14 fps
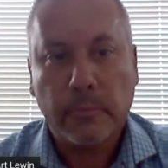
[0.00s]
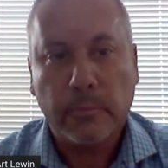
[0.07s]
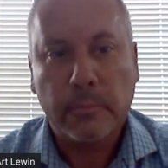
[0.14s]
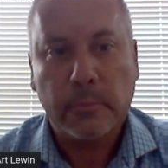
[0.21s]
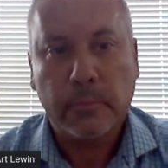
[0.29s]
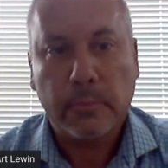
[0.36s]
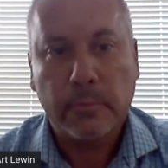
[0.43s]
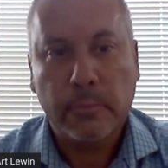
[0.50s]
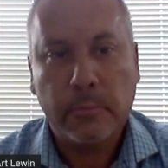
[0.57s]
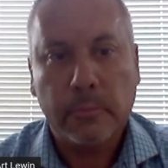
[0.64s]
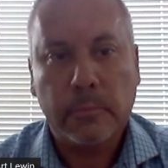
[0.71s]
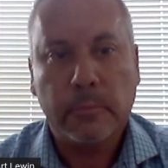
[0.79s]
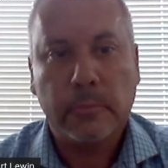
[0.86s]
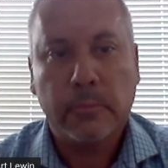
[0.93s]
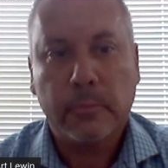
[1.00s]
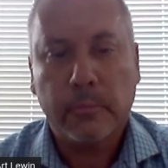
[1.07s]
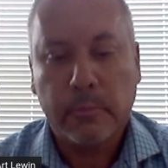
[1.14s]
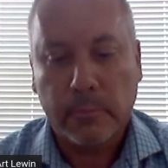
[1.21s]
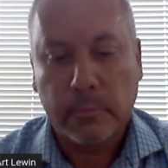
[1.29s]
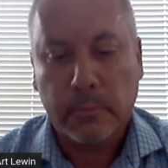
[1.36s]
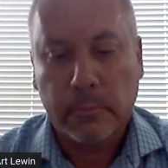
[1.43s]

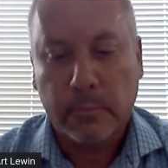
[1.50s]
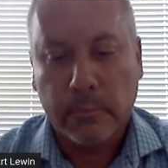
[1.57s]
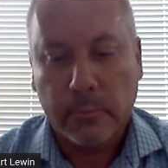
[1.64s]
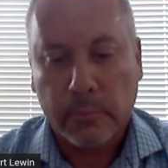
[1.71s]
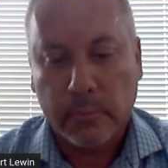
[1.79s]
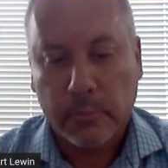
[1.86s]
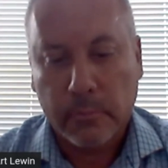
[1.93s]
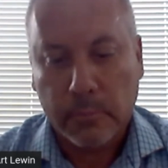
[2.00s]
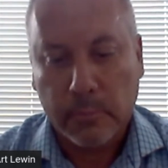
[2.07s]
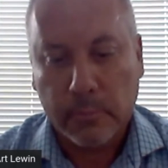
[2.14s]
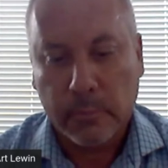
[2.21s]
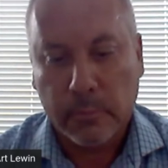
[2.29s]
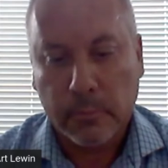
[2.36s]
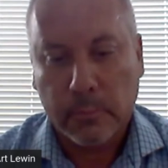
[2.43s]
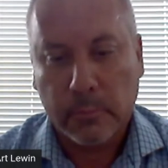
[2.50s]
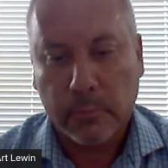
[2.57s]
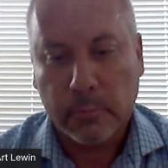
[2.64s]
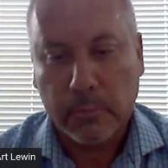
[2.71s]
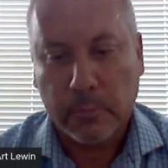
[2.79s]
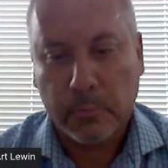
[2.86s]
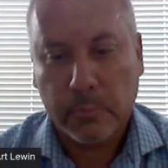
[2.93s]

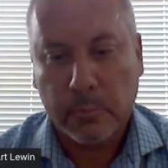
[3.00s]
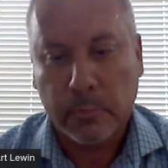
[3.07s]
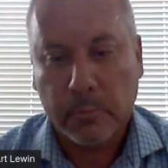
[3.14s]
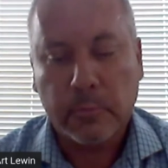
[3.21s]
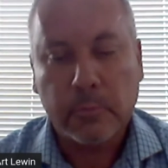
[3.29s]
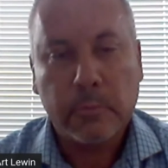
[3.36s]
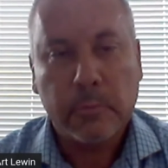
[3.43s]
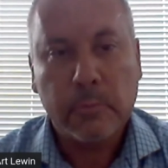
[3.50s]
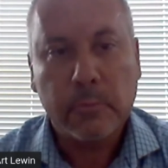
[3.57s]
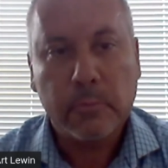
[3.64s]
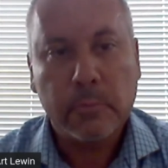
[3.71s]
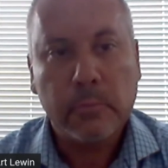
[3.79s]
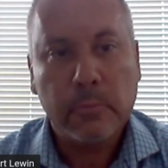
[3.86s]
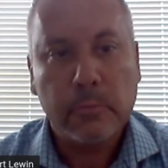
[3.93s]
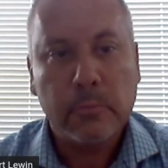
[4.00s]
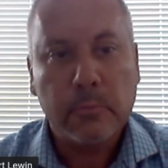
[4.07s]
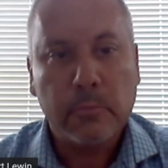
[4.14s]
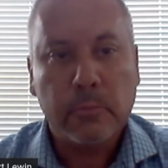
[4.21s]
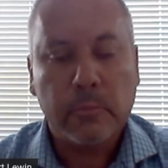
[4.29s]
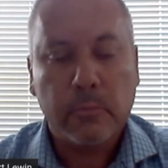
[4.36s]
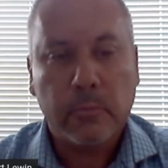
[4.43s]

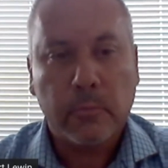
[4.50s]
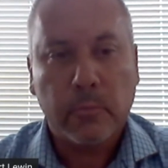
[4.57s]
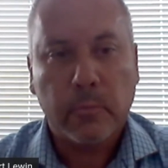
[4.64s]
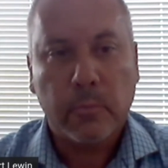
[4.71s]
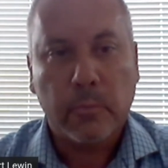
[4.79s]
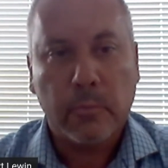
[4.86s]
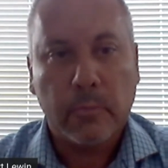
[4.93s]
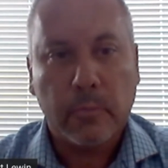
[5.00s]
The person shown says nothing.